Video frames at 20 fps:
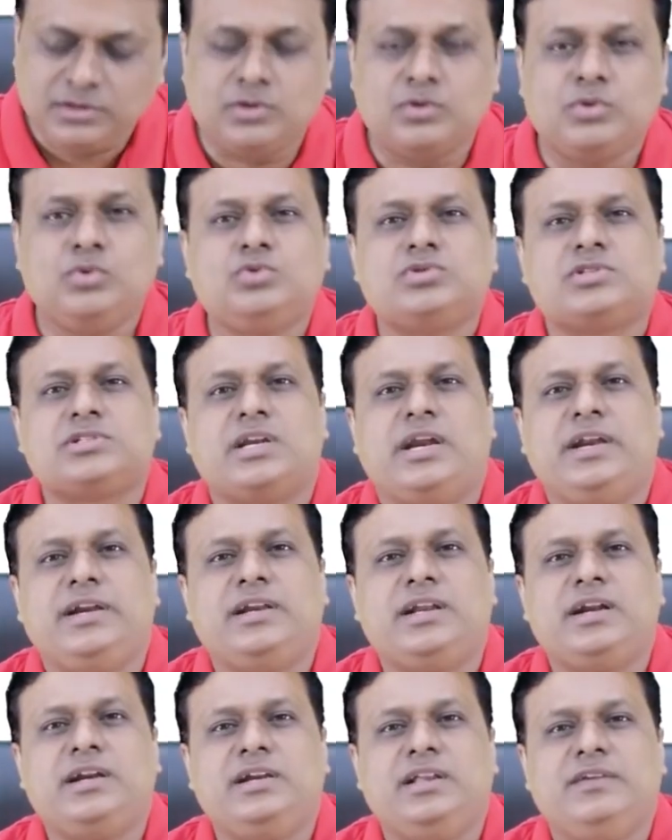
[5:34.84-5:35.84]
two
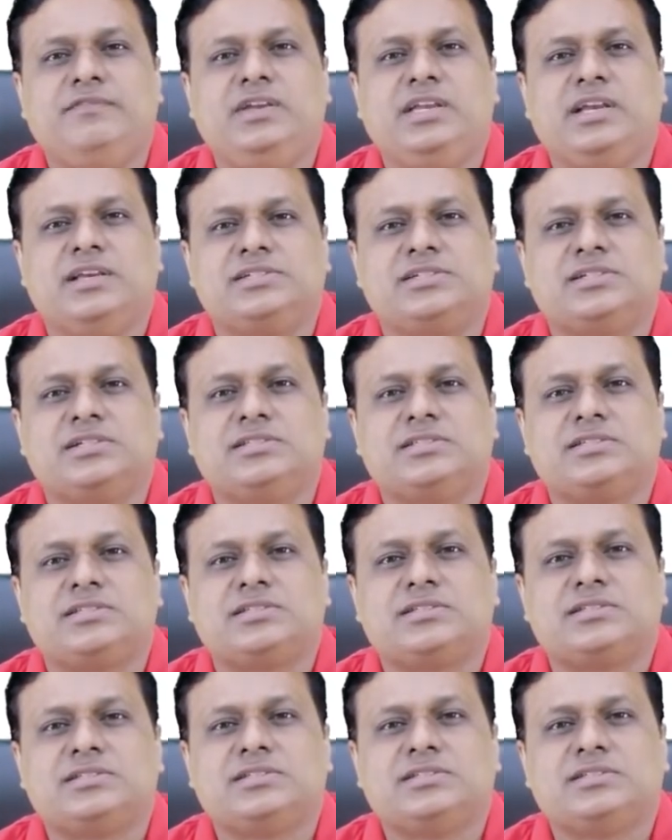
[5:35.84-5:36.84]
standard
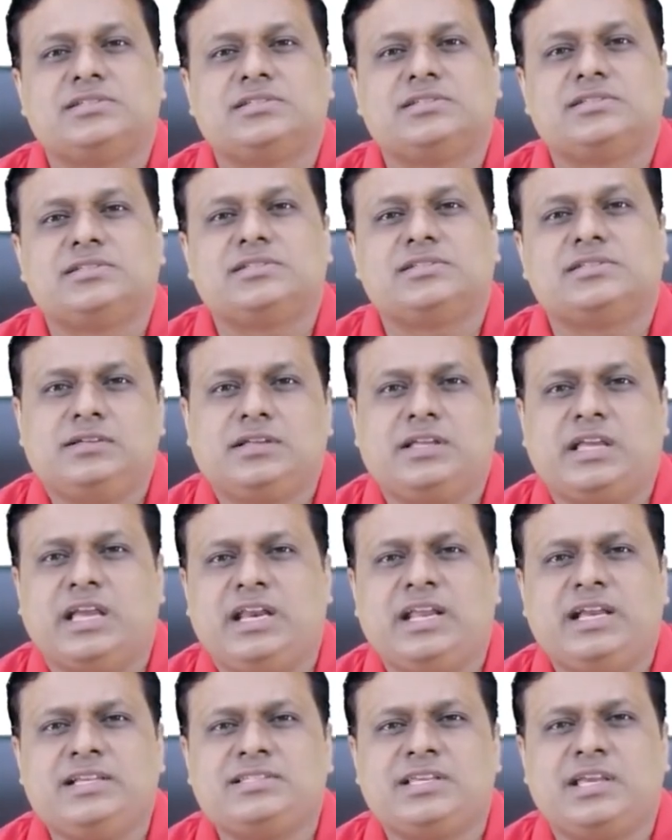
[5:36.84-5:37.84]
deviations.
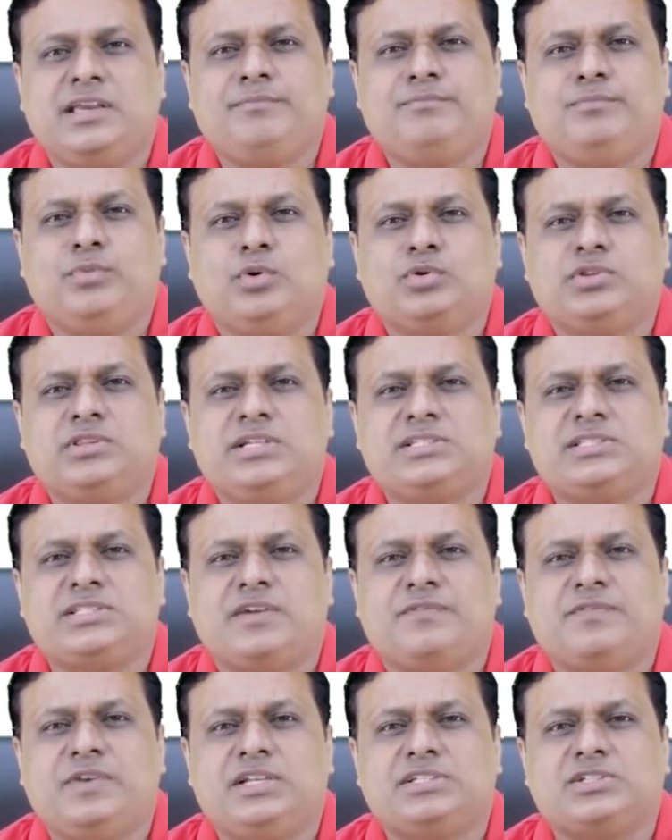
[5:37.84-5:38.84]
Can I say both these
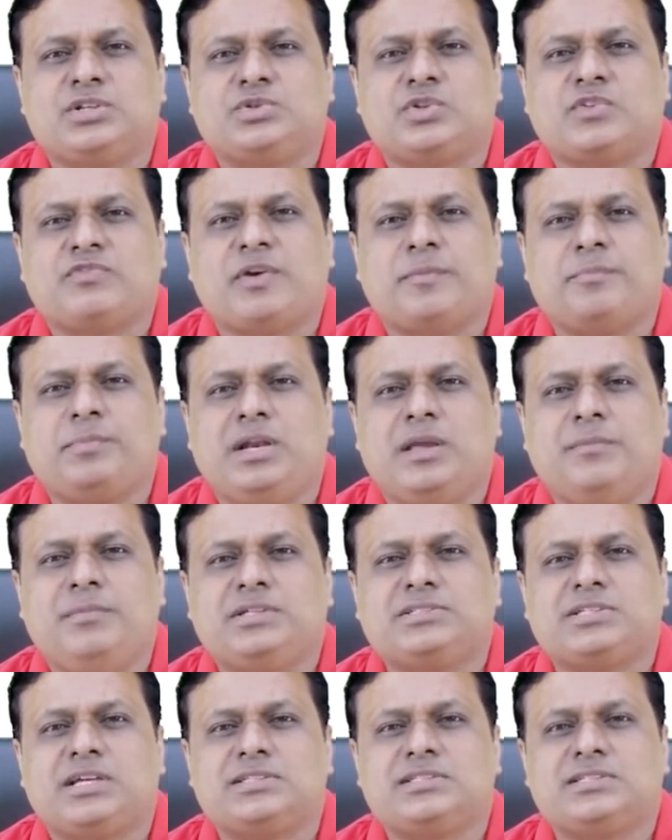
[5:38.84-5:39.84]
definitions of
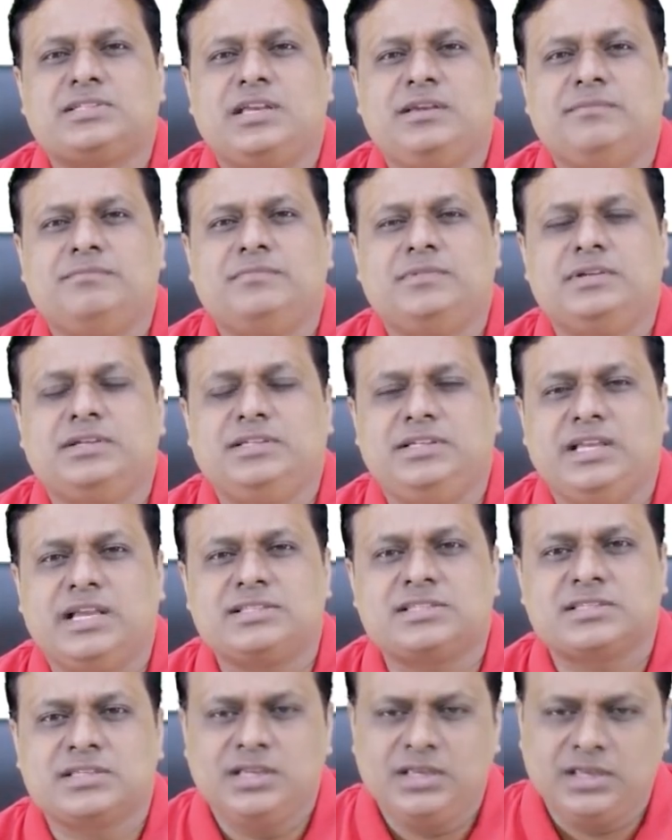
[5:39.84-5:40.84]
epidemics are same?
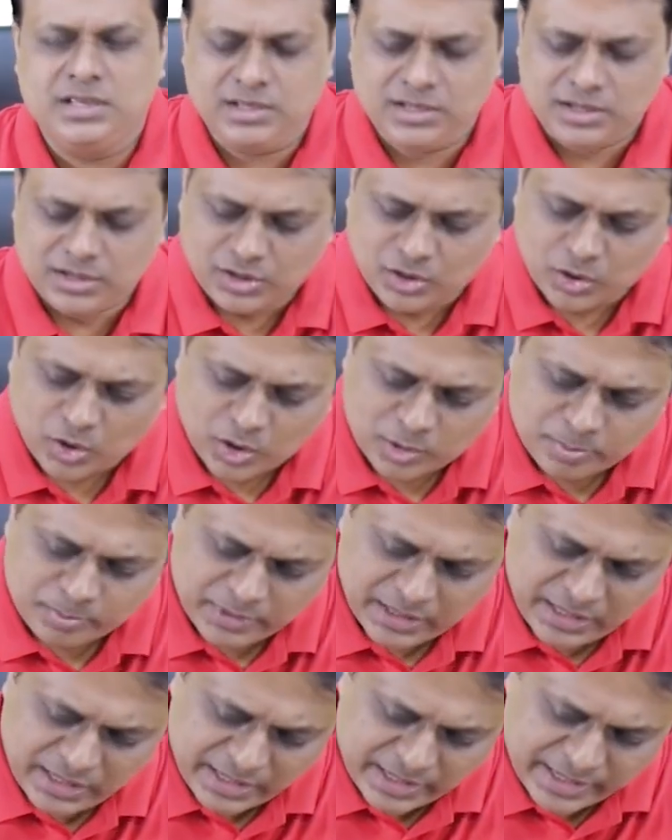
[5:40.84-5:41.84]
Yes,
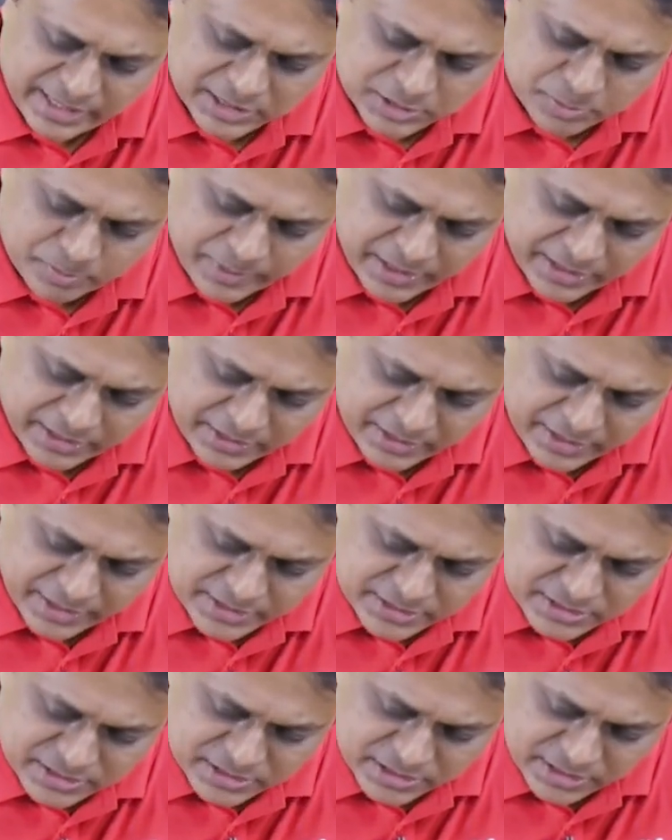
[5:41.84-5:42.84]
normal
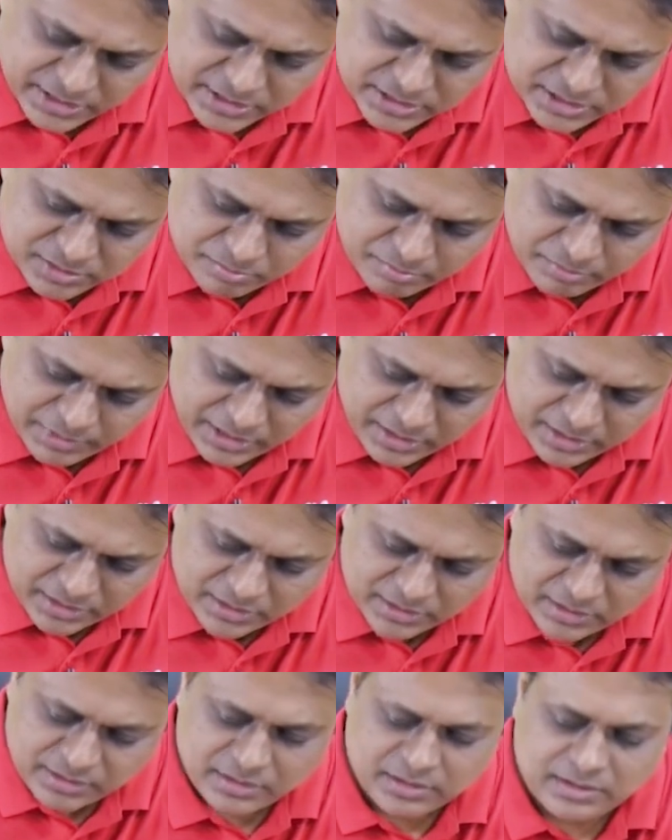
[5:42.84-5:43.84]
expectancy is mean
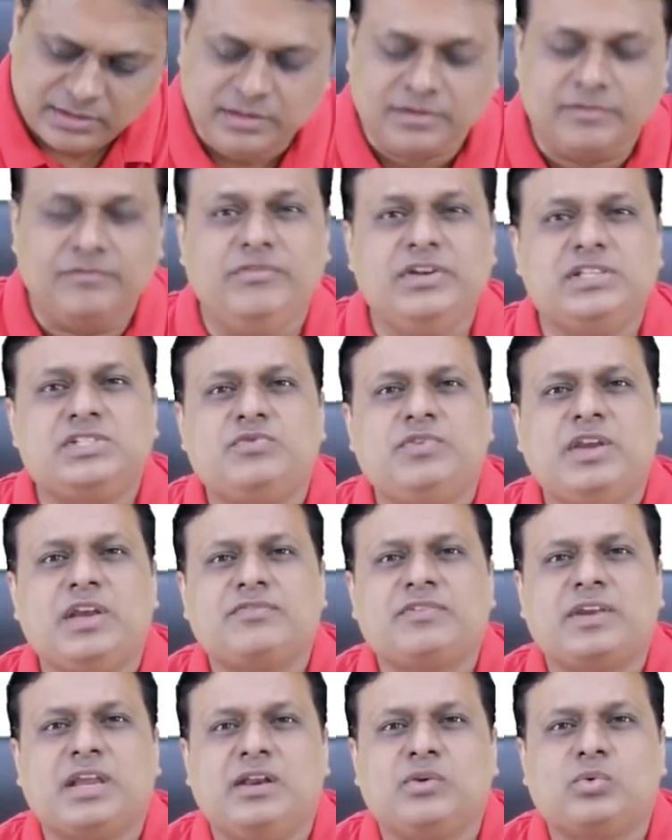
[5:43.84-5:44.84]
which we
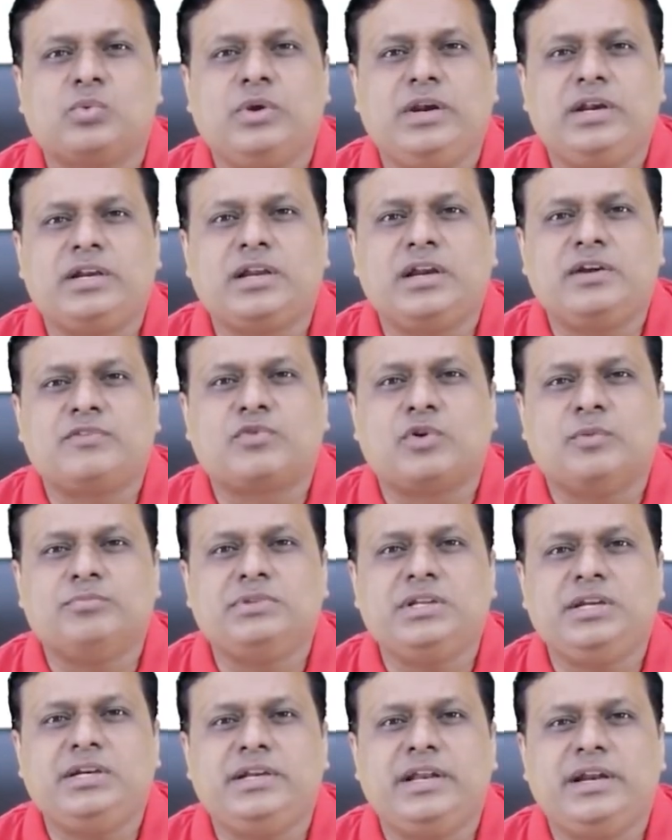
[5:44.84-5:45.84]
have calculated
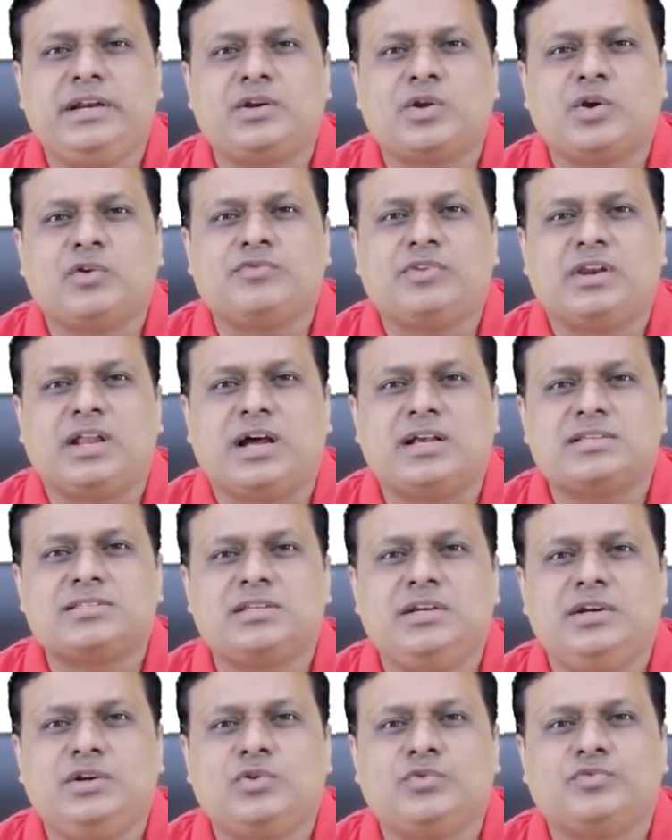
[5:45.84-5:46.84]
from the data of
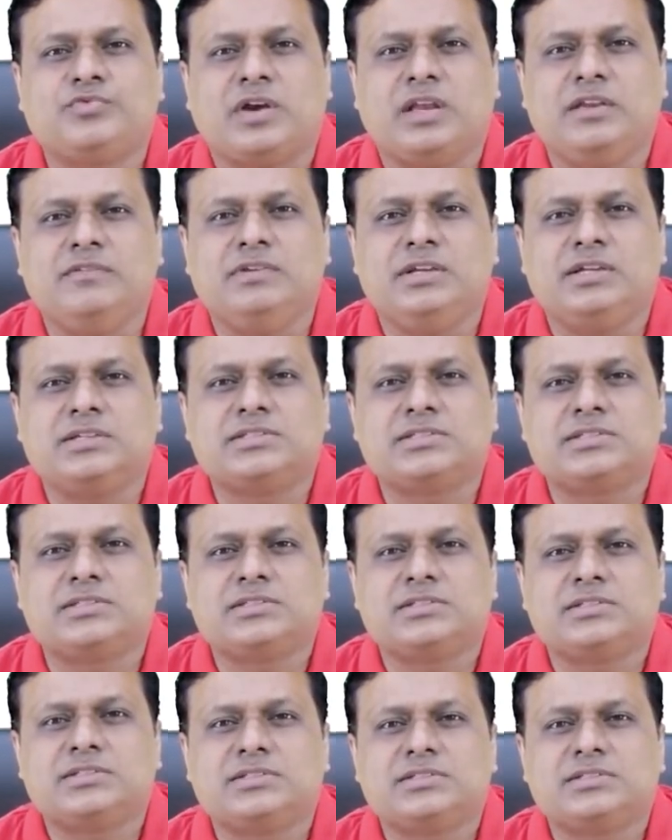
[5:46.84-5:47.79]
last 3 to 5 years